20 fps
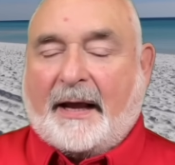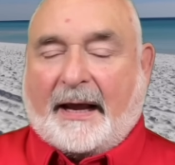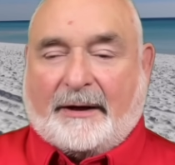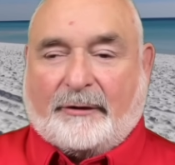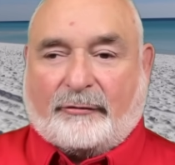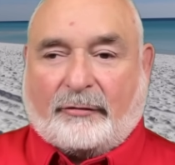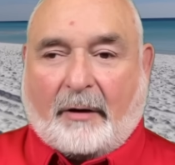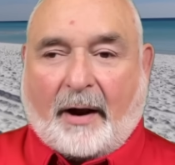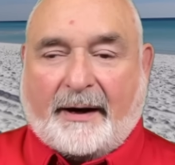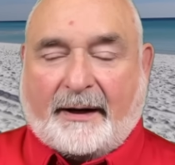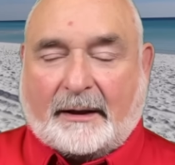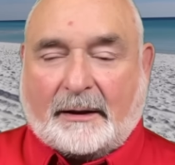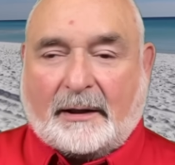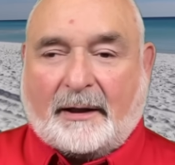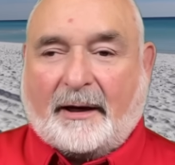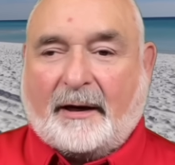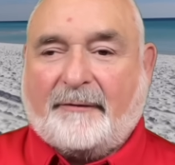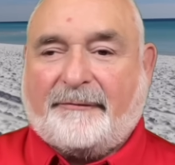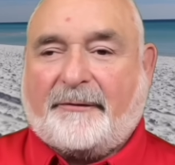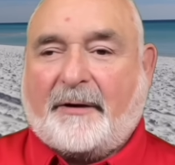and try to
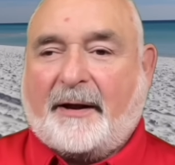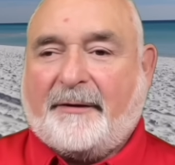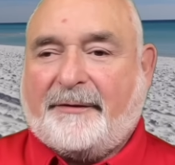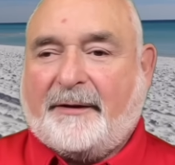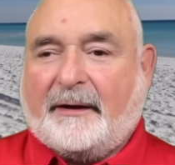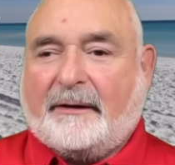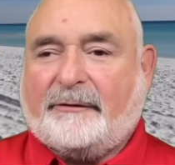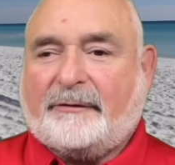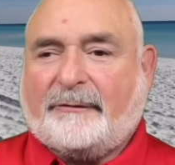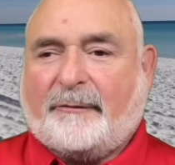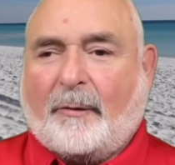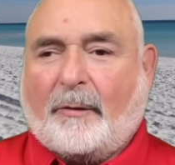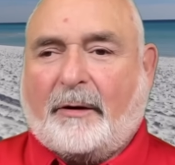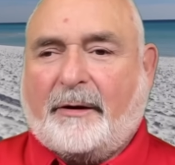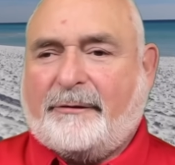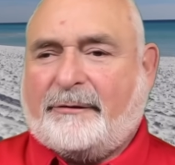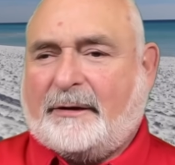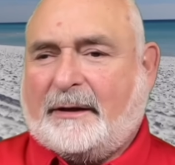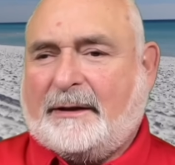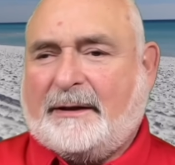clarify things for
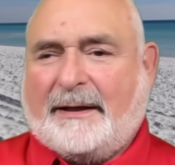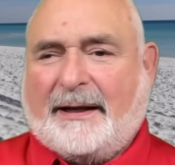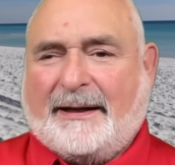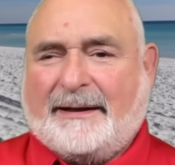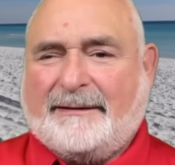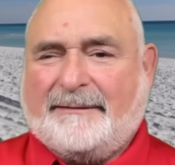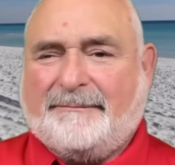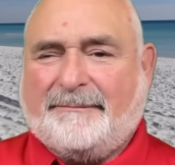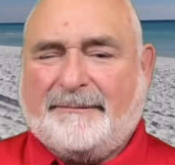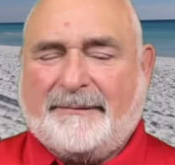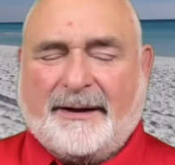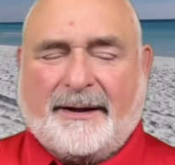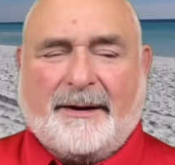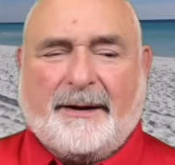us and, and